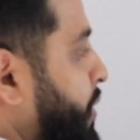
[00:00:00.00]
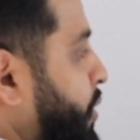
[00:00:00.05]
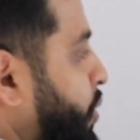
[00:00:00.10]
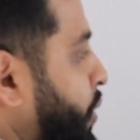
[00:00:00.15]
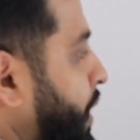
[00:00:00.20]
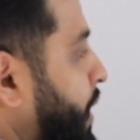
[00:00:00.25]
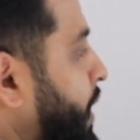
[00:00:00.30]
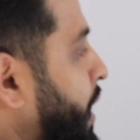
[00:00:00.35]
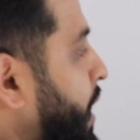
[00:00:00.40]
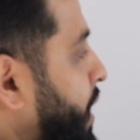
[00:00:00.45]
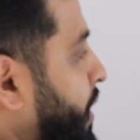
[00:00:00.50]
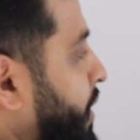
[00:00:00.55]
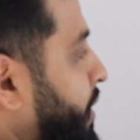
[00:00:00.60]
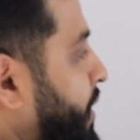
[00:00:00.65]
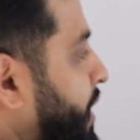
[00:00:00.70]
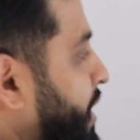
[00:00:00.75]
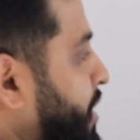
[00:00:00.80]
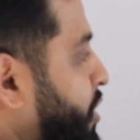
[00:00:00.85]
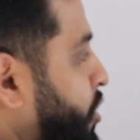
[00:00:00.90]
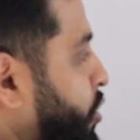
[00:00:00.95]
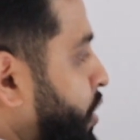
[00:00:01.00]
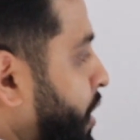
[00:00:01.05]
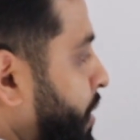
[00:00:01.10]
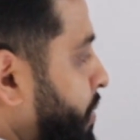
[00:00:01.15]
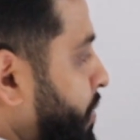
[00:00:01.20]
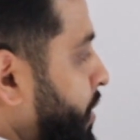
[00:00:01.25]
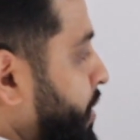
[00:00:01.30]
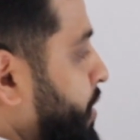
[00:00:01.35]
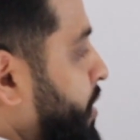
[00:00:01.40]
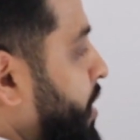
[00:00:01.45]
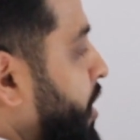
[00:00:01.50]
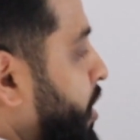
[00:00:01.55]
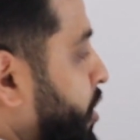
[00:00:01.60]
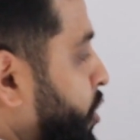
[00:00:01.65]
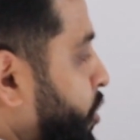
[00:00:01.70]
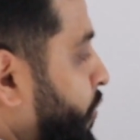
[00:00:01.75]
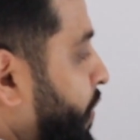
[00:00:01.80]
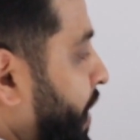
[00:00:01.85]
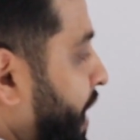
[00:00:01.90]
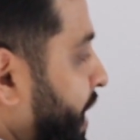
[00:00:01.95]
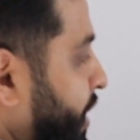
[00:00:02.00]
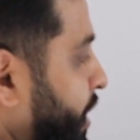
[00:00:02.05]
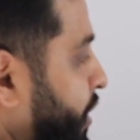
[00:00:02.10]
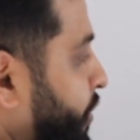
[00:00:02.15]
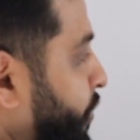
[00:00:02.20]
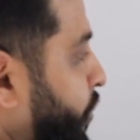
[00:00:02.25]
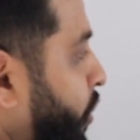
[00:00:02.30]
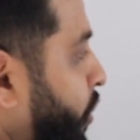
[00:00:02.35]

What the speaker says: between these two numbers? You've added